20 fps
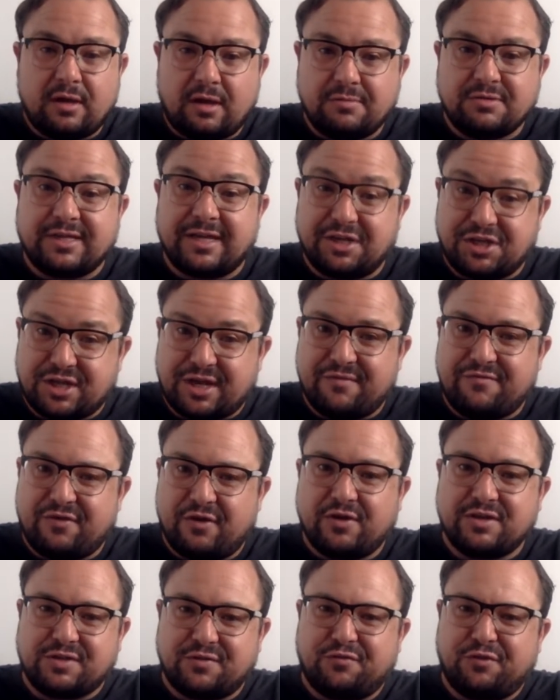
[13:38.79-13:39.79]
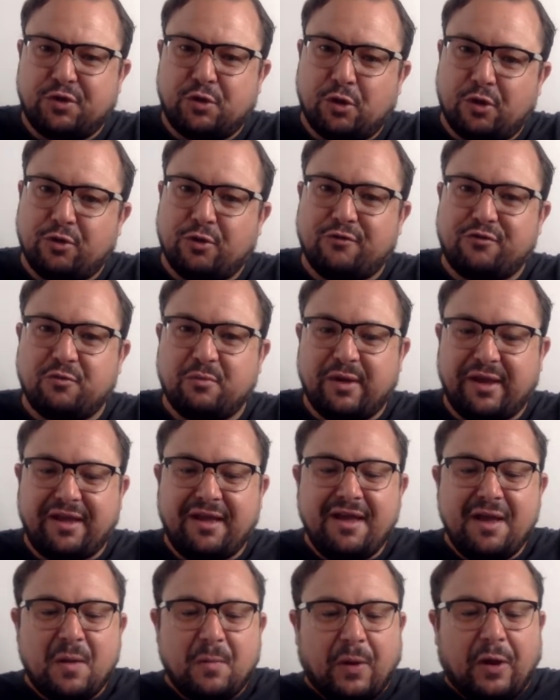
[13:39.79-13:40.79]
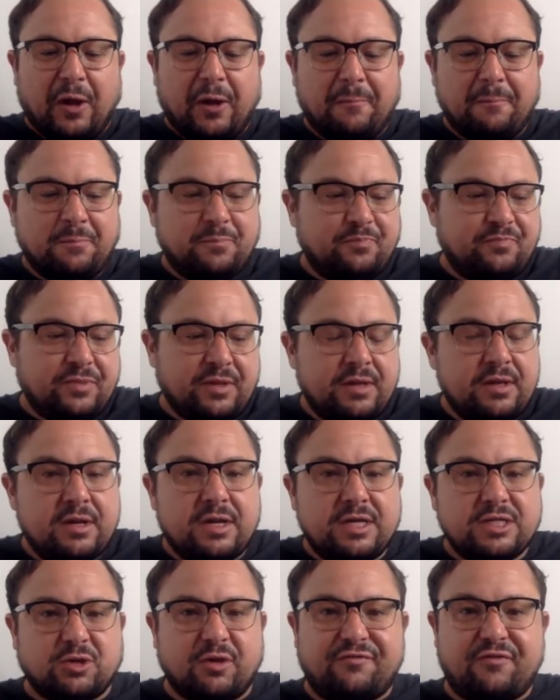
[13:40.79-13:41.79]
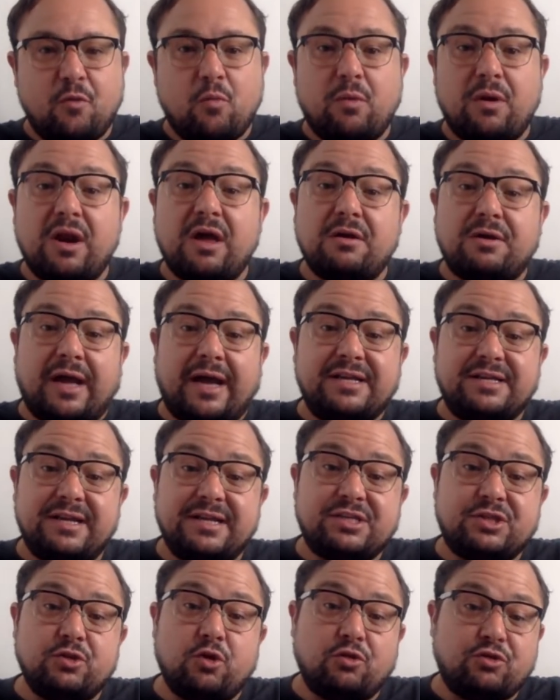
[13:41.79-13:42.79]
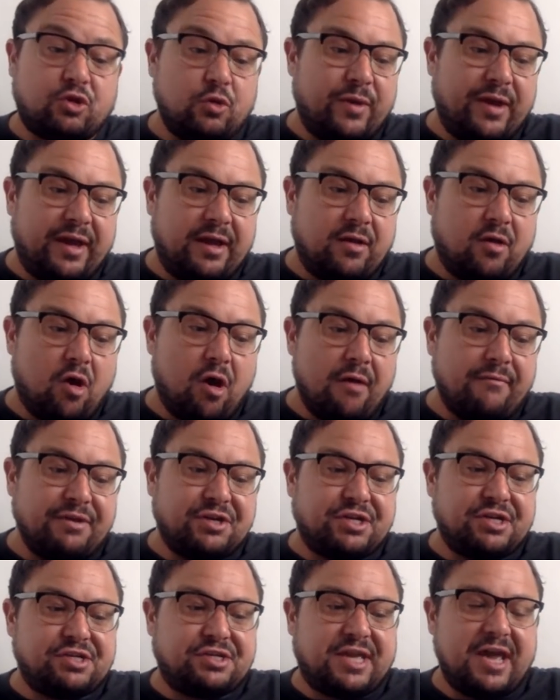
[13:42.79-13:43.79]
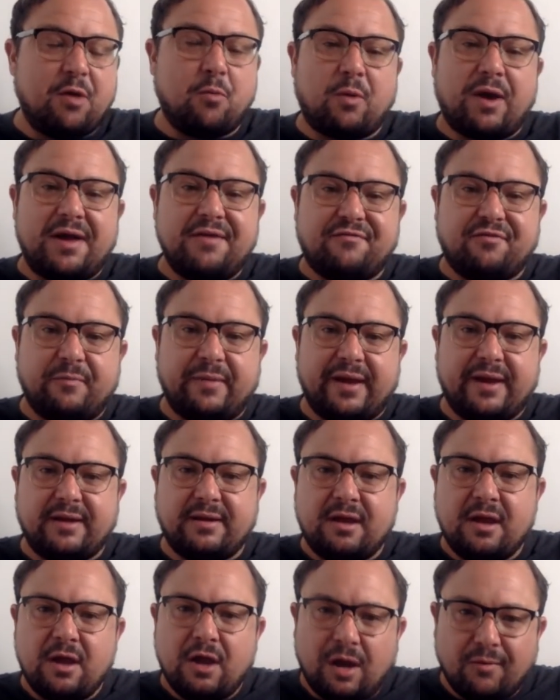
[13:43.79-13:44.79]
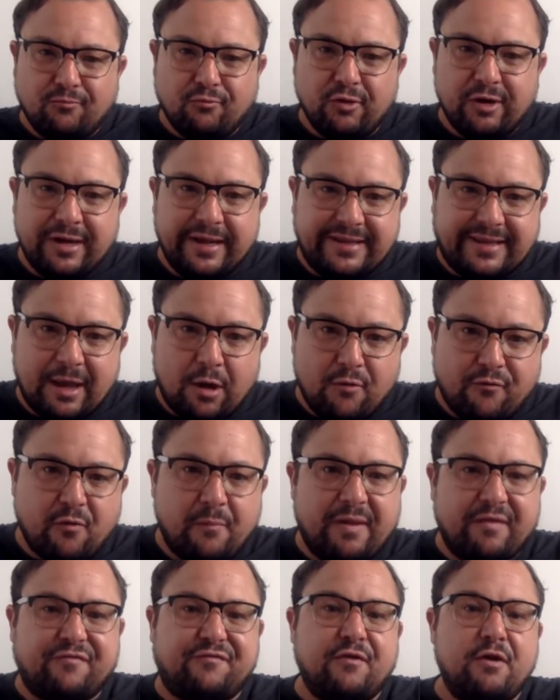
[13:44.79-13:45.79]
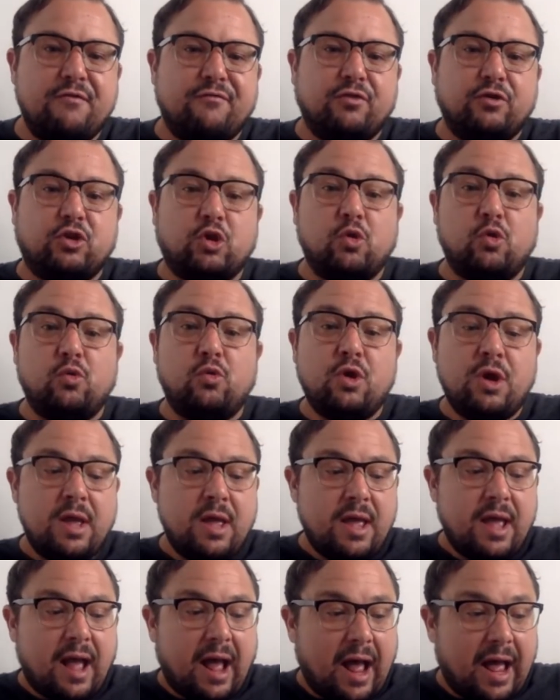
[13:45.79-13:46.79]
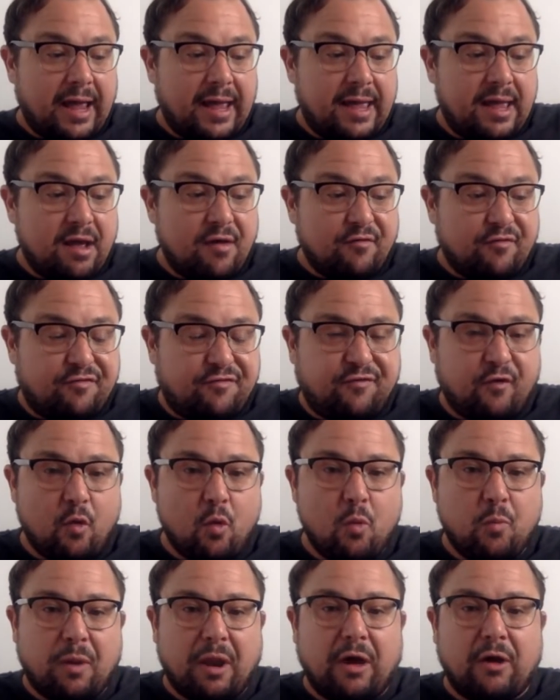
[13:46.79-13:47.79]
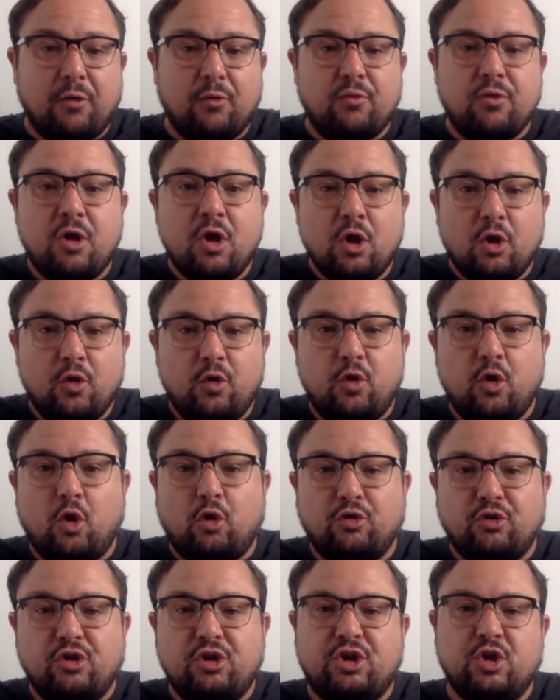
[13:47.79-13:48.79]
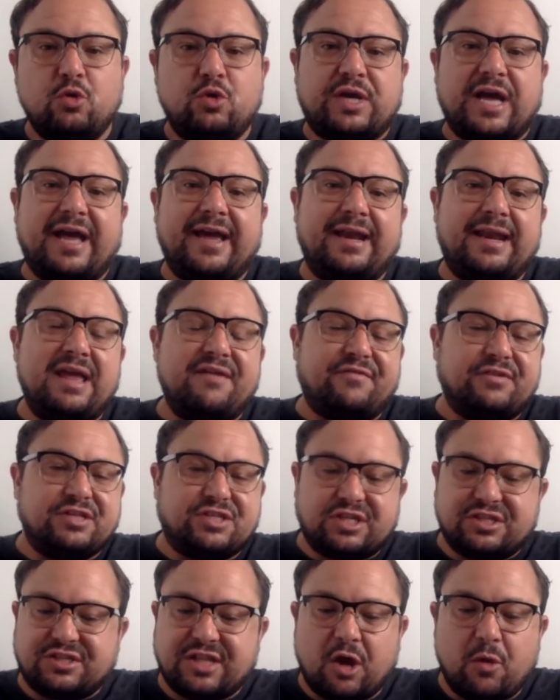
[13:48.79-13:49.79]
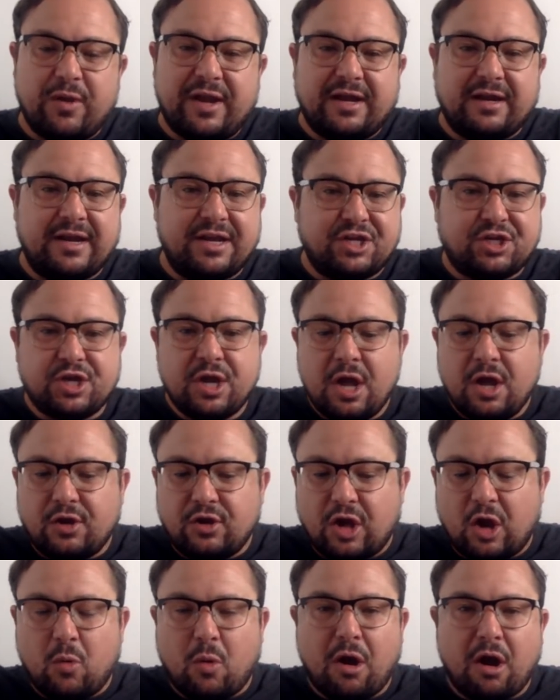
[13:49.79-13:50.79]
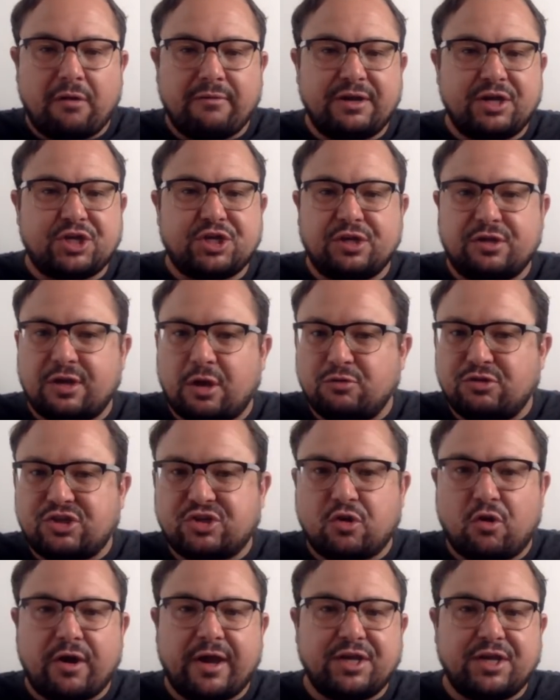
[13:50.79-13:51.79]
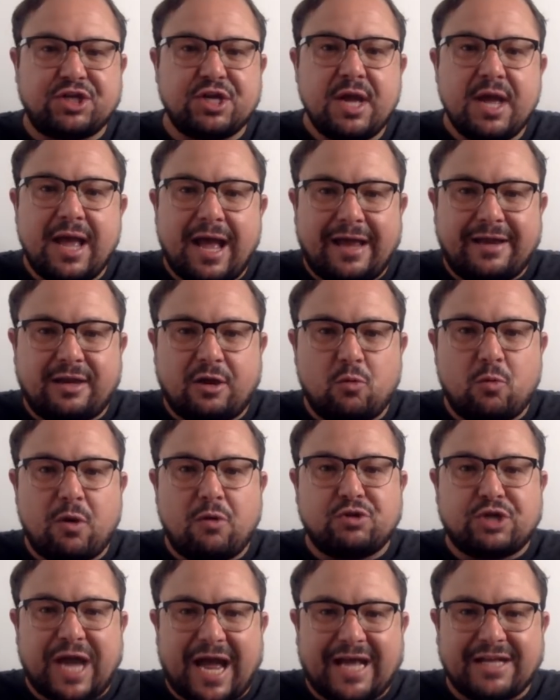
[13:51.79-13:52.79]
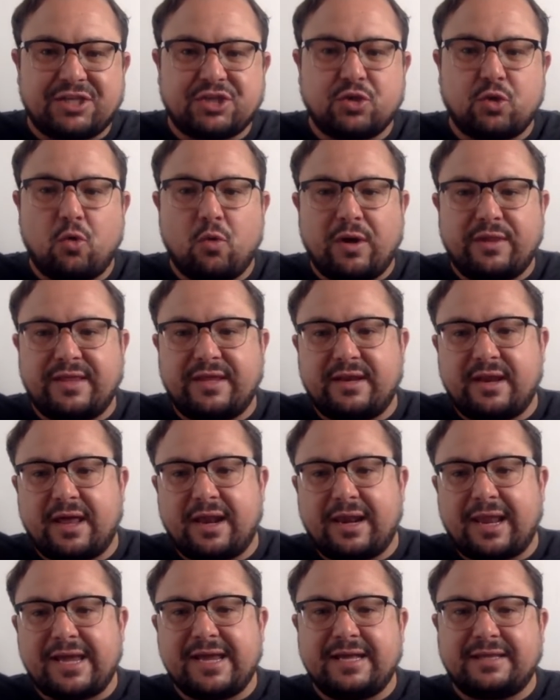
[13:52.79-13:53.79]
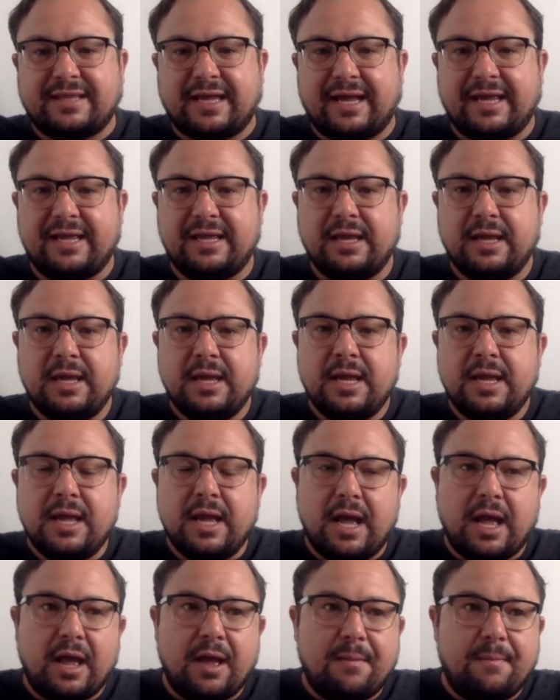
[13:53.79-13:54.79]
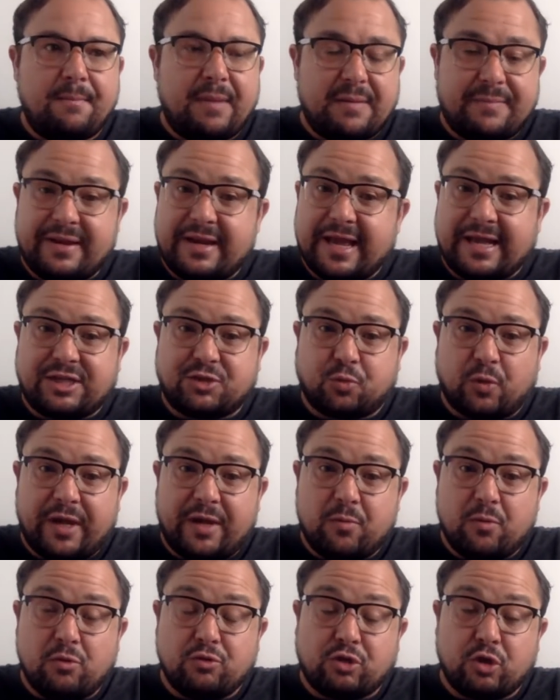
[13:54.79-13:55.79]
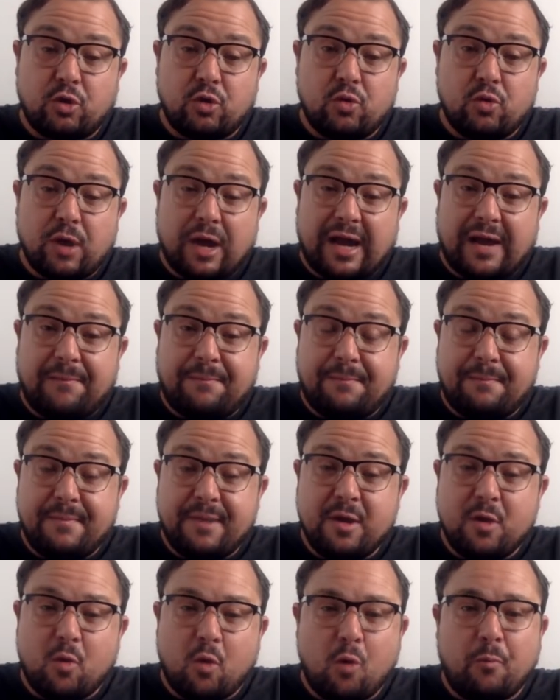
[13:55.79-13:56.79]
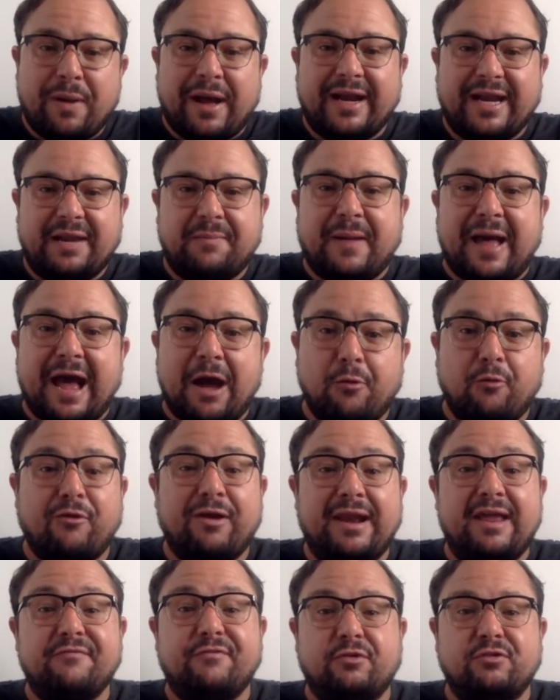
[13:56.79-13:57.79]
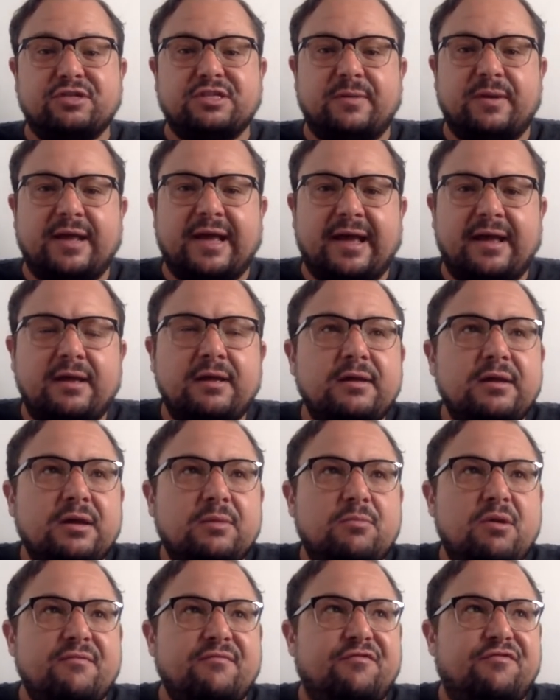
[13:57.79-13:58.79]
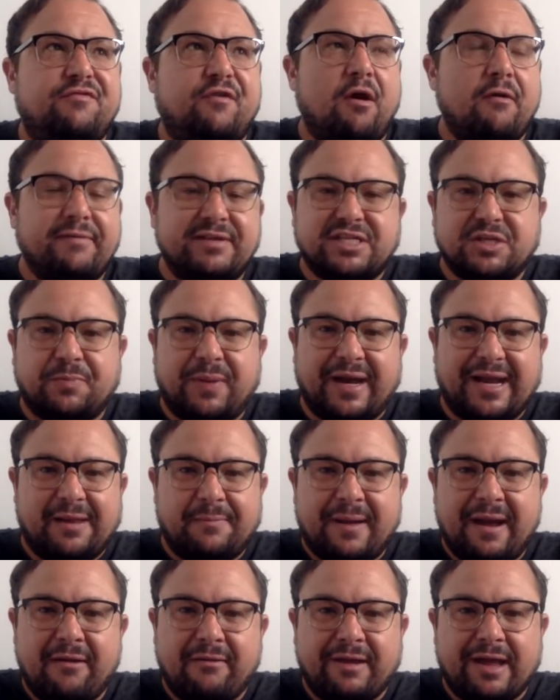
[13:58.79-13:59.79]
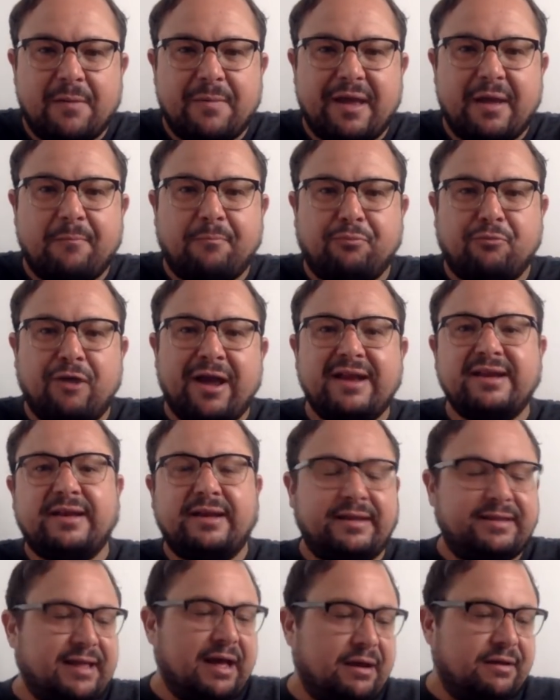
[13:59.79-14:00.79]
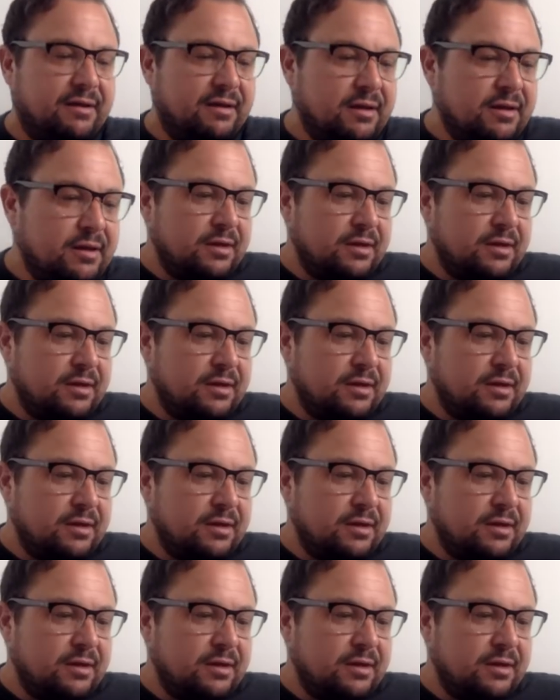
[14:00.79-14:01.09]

I'm saying Shane Ferguson for you lot, not for me. But so I thought, well, okay, so let's not do it Irish. Let's get away from it and really delve a bit further and do a full-blown non-UK 11. So there's no English, no Irish, no Scottish, and no Welsh at all. And then at a later date, maybe next week, we'll do a Millwall Paddy Power 11 or something like that. Might even fire into Paddy Power and get a bit of branding done.